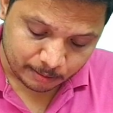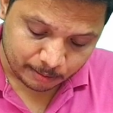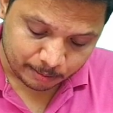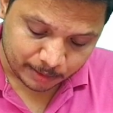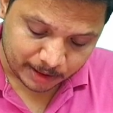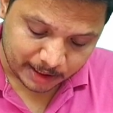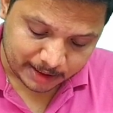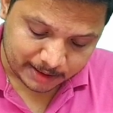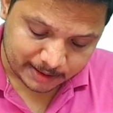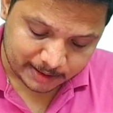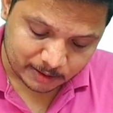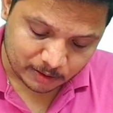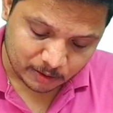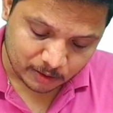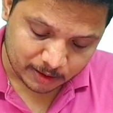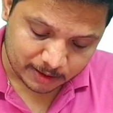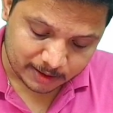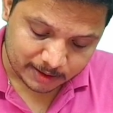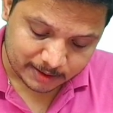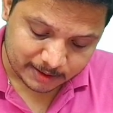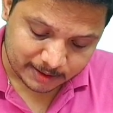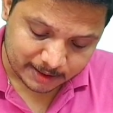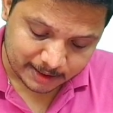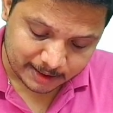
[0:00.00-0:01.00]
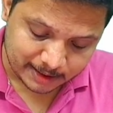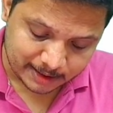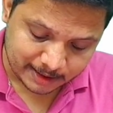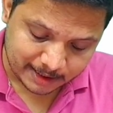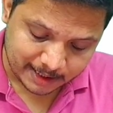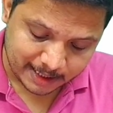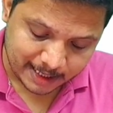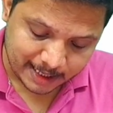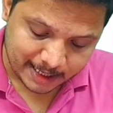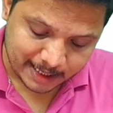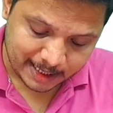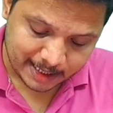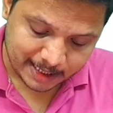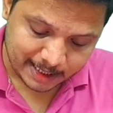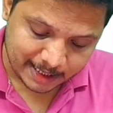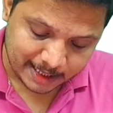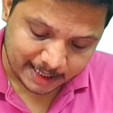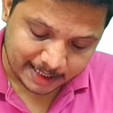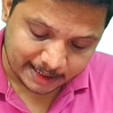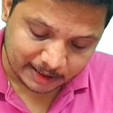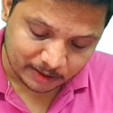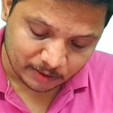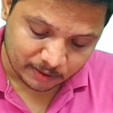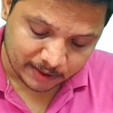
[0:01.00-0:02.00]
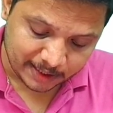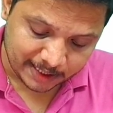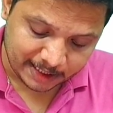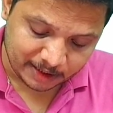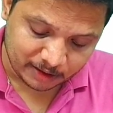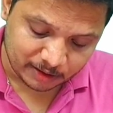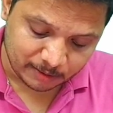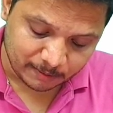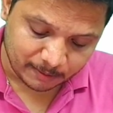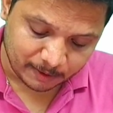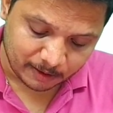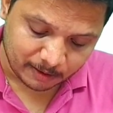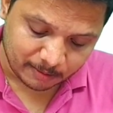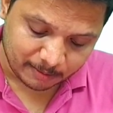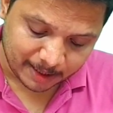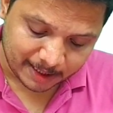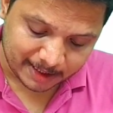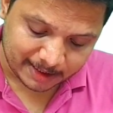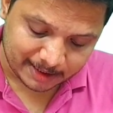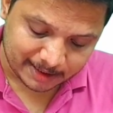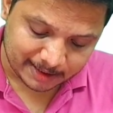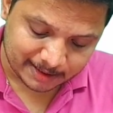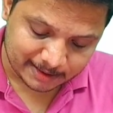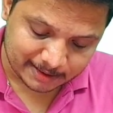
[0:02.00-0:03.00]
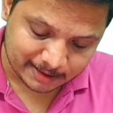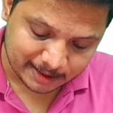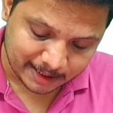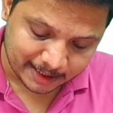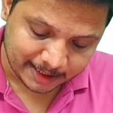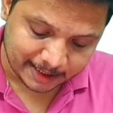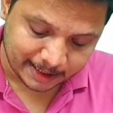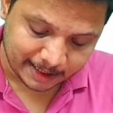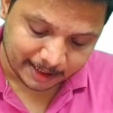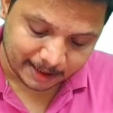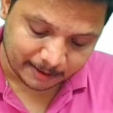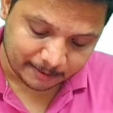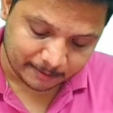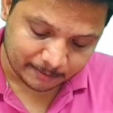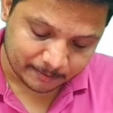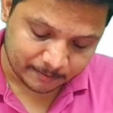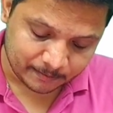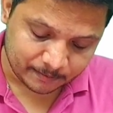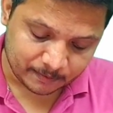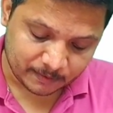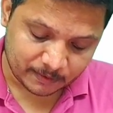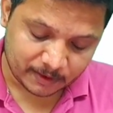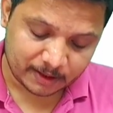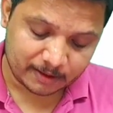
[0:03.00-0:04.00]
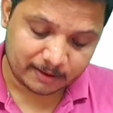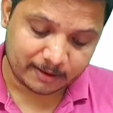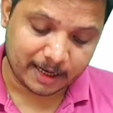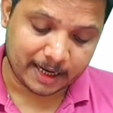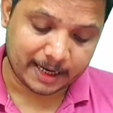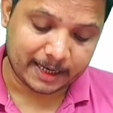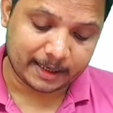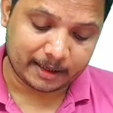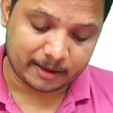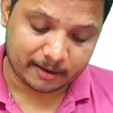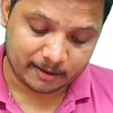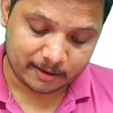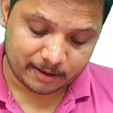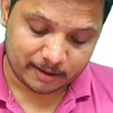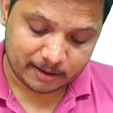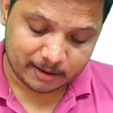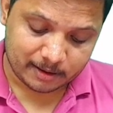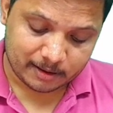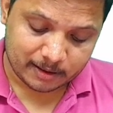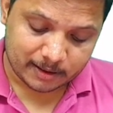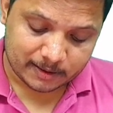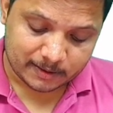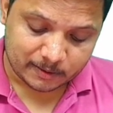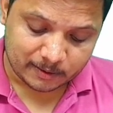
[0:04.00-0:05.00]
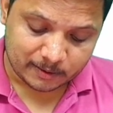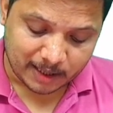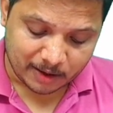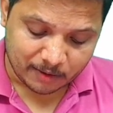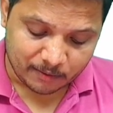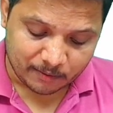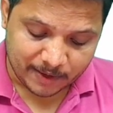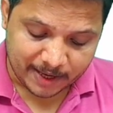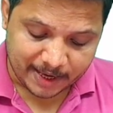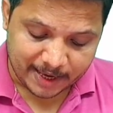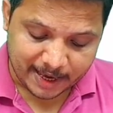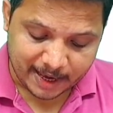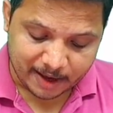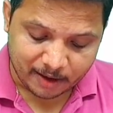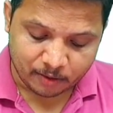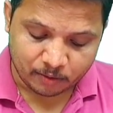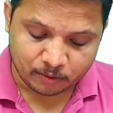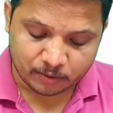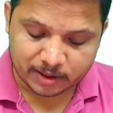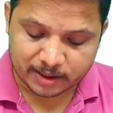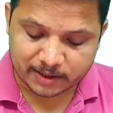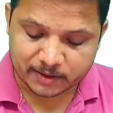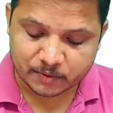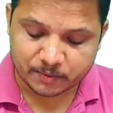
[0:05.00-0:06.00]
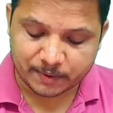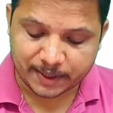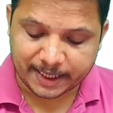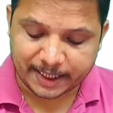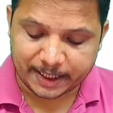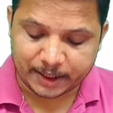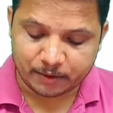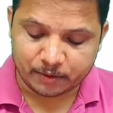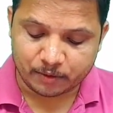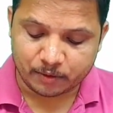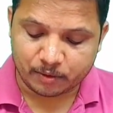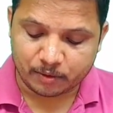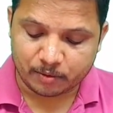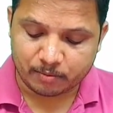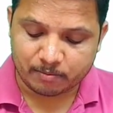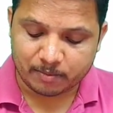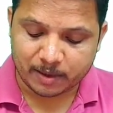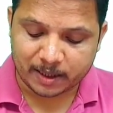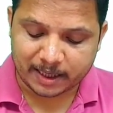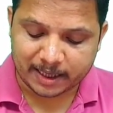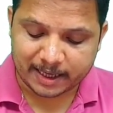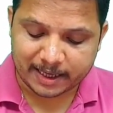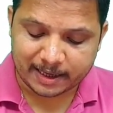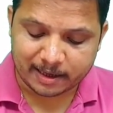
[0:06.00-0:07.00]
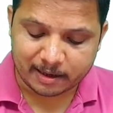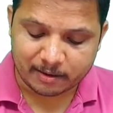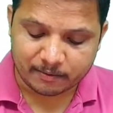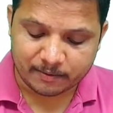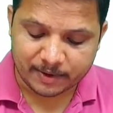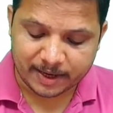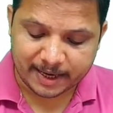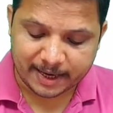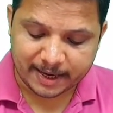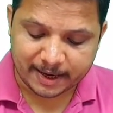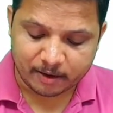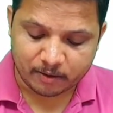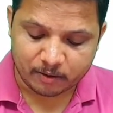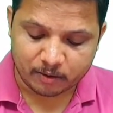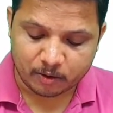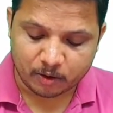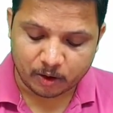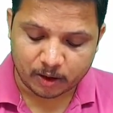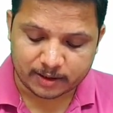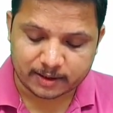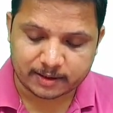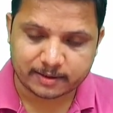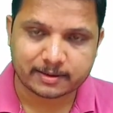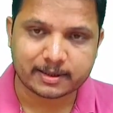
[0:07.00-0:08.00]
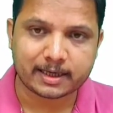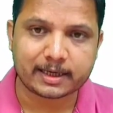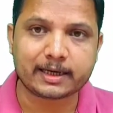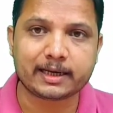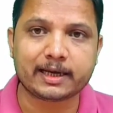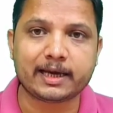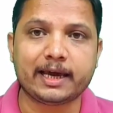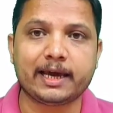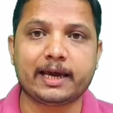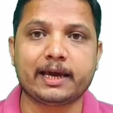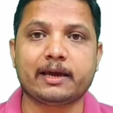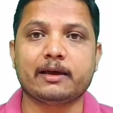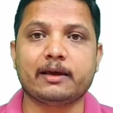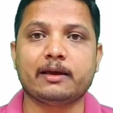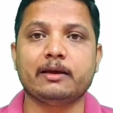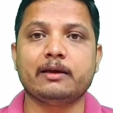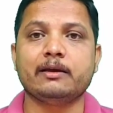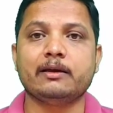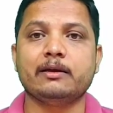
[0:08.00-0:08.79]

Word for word: plus constant k into e to the power minus 3t. Right. So now we have this V2 but here we have constant k.